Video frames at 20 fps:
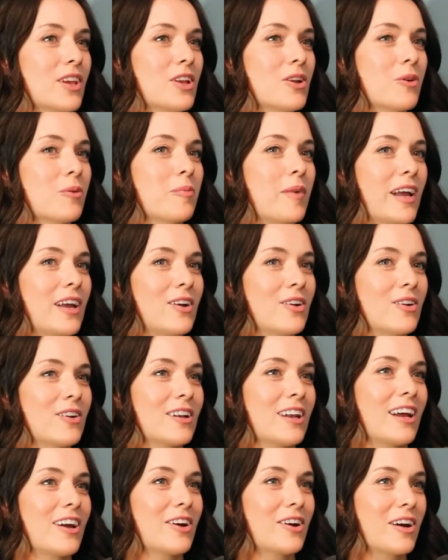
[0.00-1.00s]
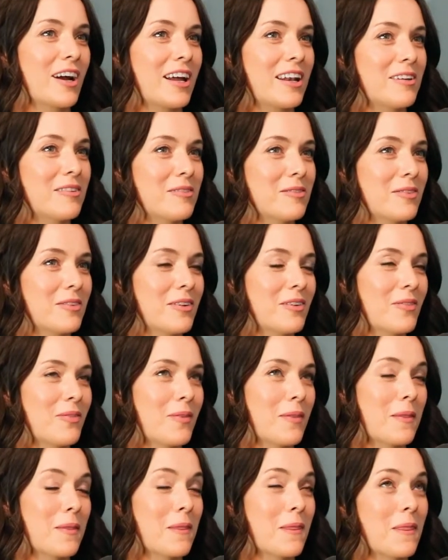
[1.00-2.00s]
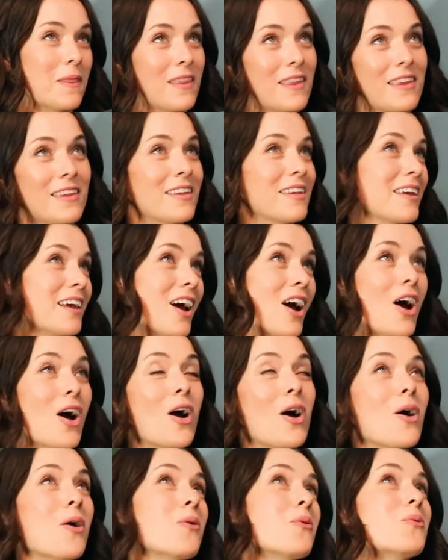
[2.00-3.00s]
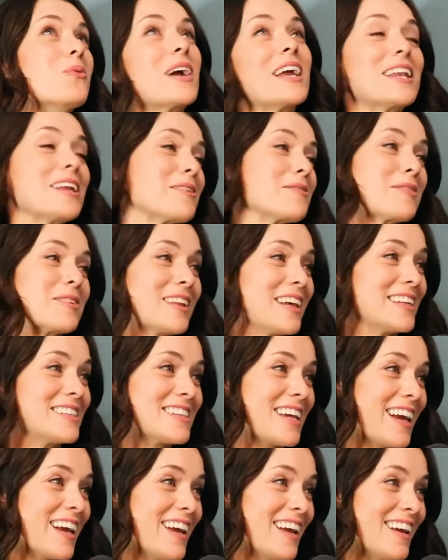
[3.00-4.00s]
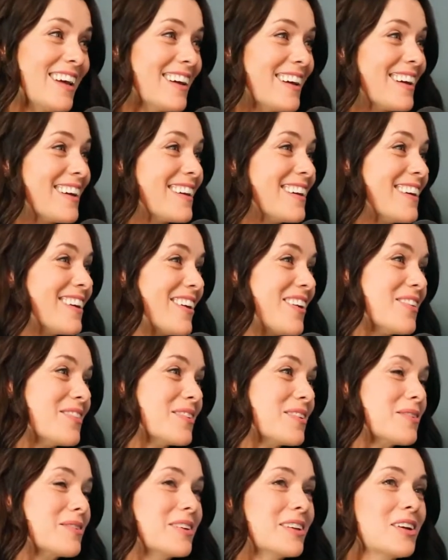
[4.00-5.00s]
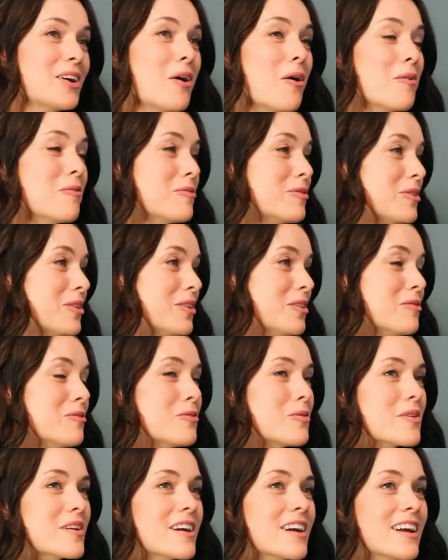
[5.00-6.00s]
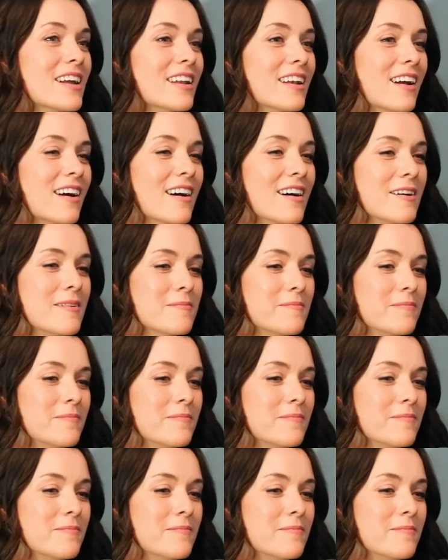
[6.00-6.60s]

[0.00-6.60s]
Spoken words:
Michael and I are kind of waiting for that day. Yeah. We're really hopeful for it.